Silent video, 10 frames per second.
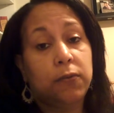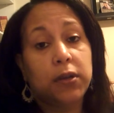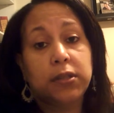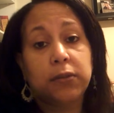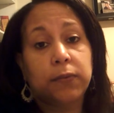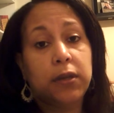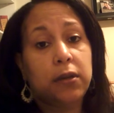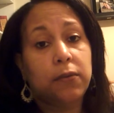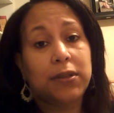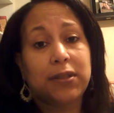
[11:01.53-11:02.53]
once a
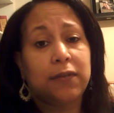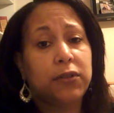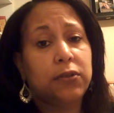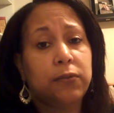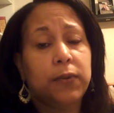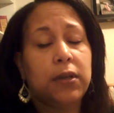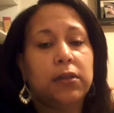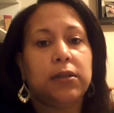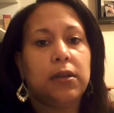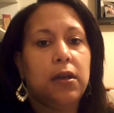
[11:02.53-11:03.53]
week, once every 2
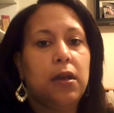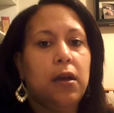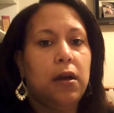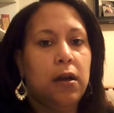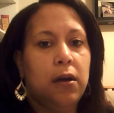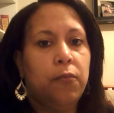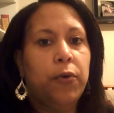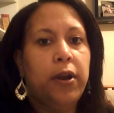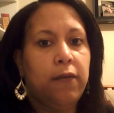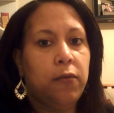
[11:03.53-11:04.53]
weeks,
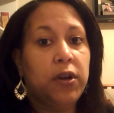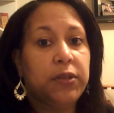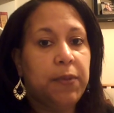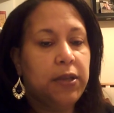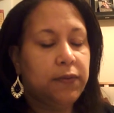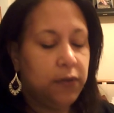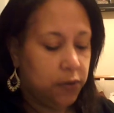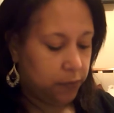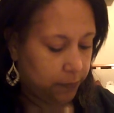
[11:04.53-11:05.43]
whatever works best for you.